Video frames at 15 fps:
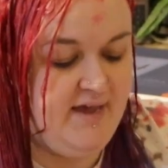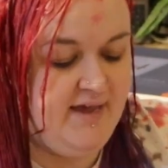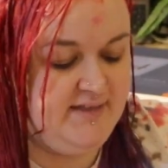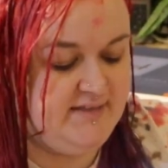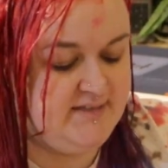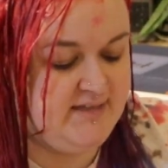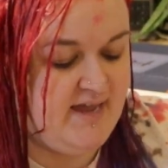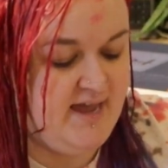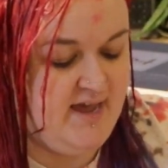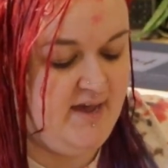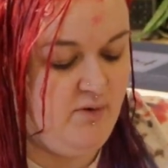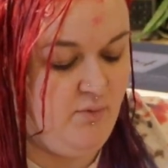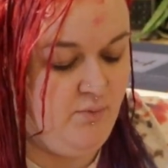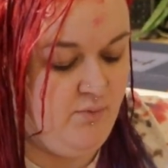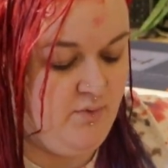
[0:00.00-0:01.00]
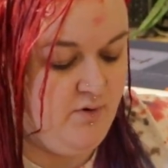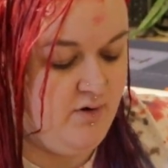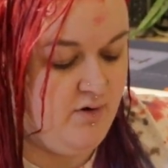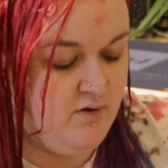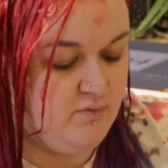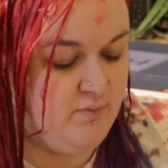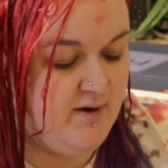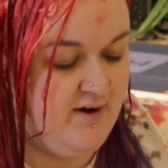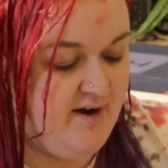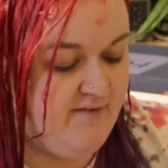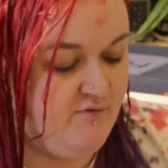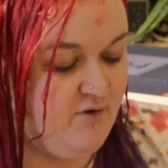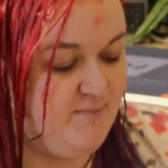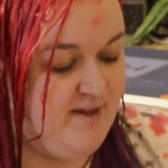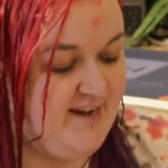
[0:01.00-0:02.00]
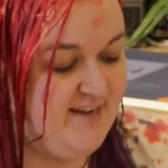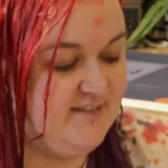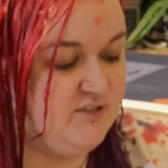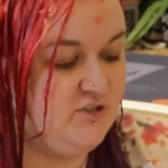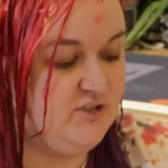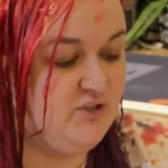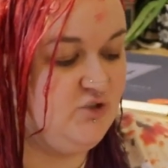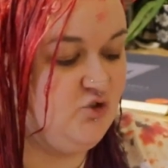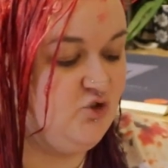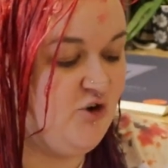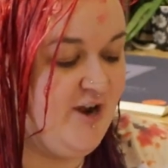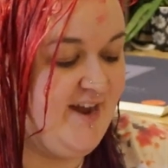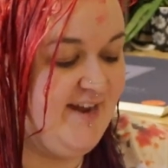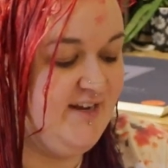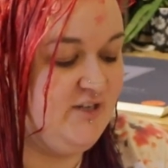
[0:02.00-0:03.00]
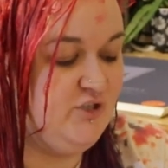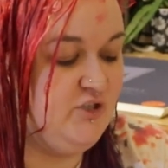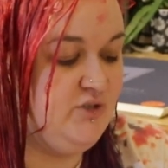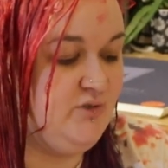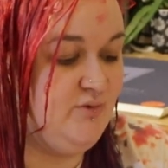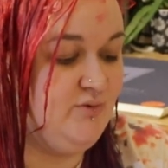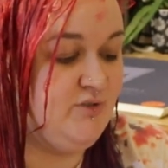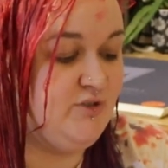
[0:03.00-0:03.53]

It's a world where everybody is just trying to